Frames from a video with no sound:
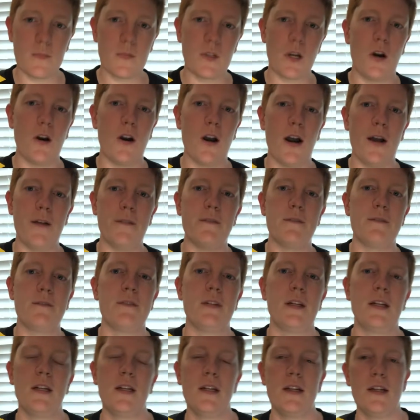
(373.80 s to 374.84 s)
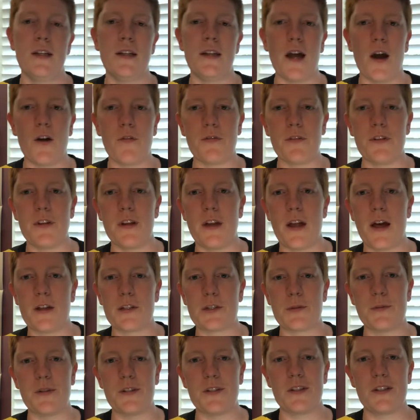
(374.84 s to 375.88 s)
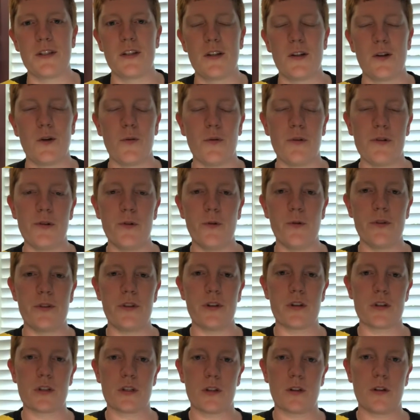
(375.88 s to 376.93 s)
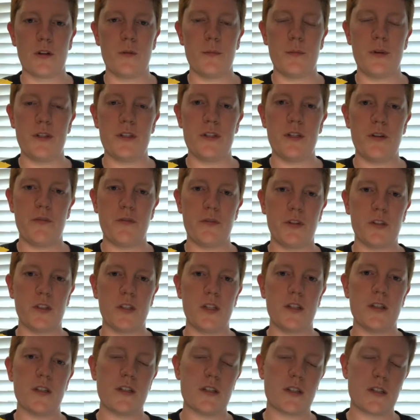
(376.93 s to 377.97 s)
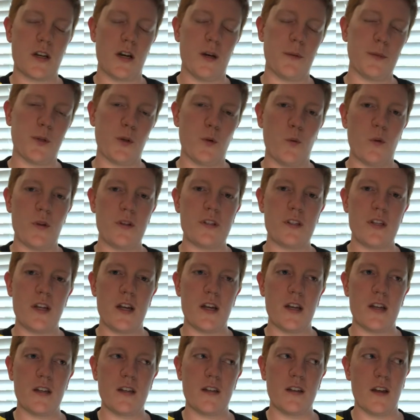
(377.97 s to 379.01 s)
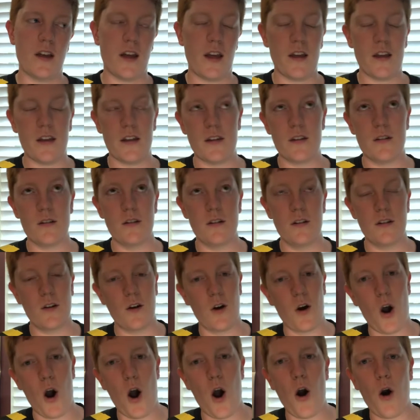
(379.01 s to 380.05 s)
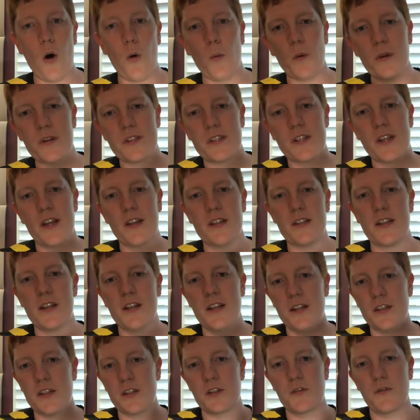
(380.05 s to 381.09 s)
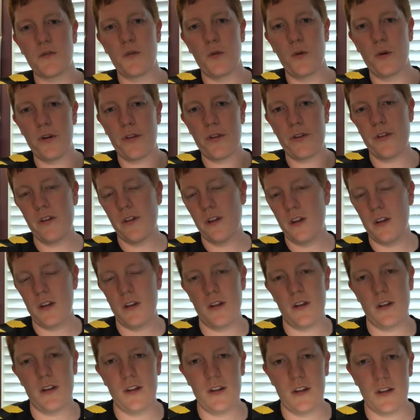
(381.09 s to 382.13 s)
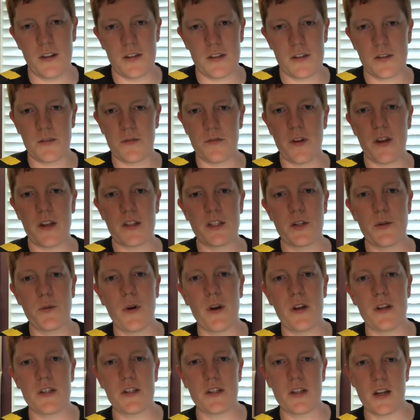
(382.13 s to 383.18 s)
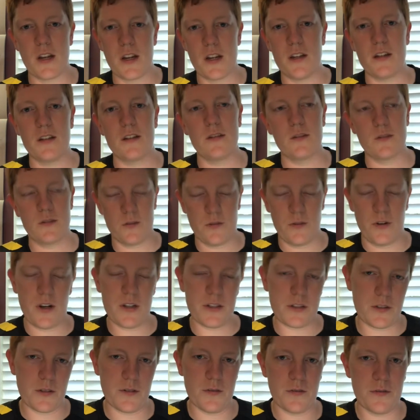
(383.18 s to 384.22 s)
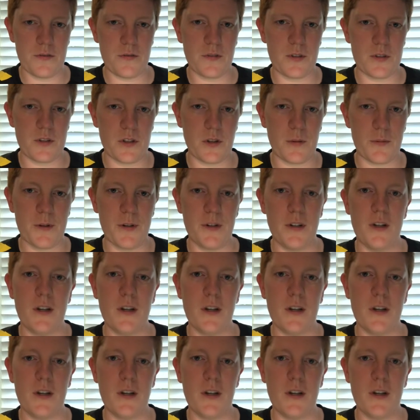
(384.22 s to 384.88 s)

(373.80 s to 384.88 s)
All right, now for the announcements. We're doing things a little bit differently this coming Wednesday and all Wednesdays henceforth. It's a fancy way to say the rest of the summer.